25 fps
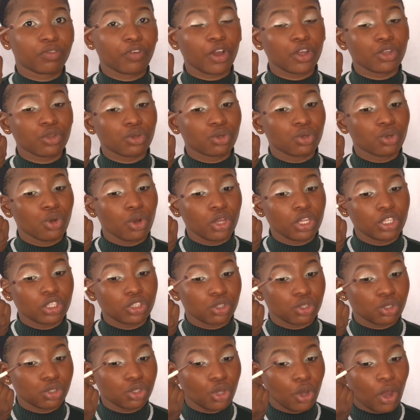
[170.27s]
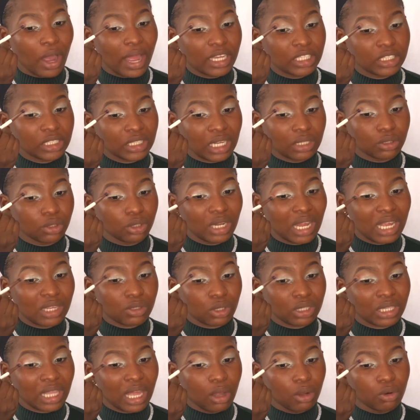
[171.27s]
go into your eyeshadow. That's
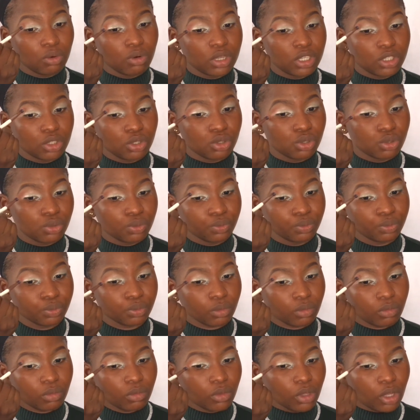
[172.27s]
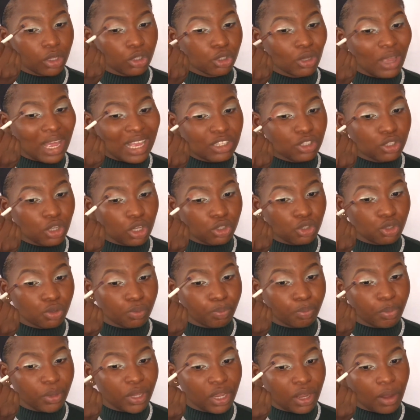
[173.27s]
what I always do, so as not to
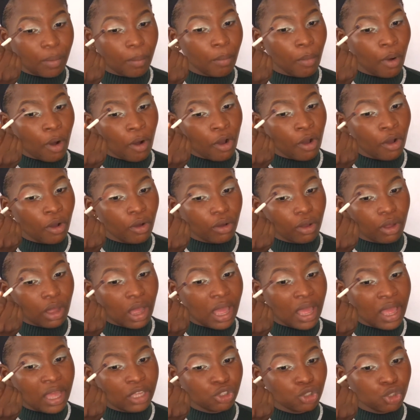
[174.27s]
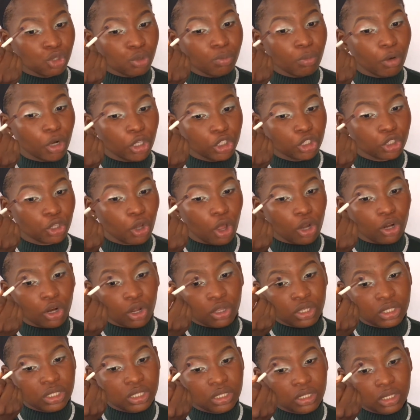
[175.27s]
pick more too much
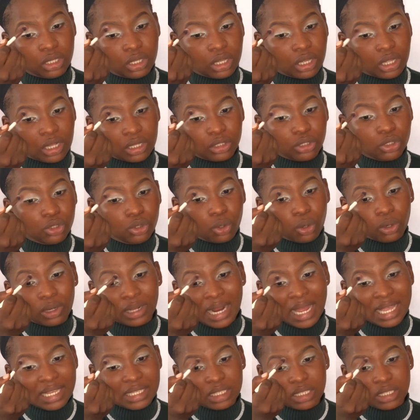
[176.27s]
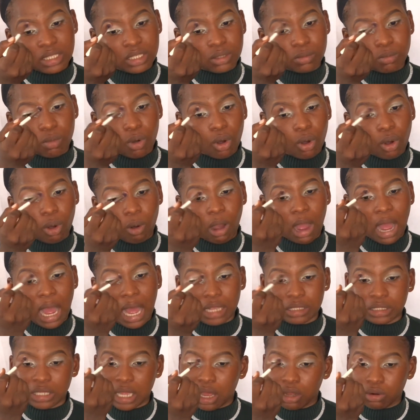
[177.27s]
colors. You know, less is more, as
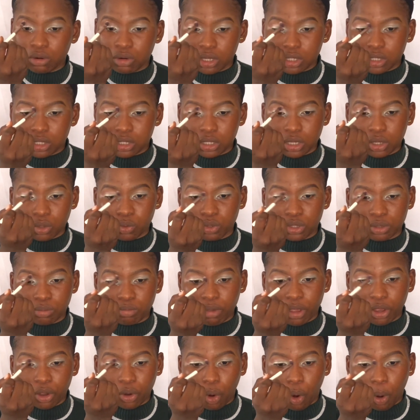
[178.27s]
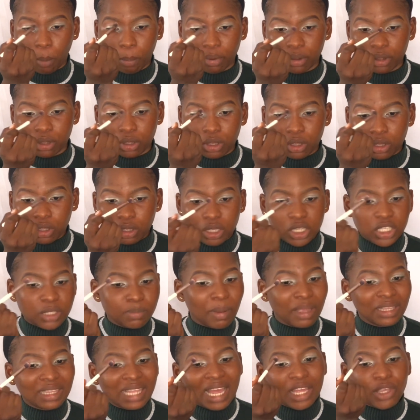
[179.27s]
I always say with makeup. It's
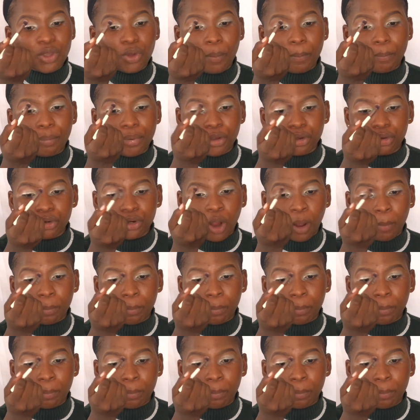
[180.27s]
better you build up the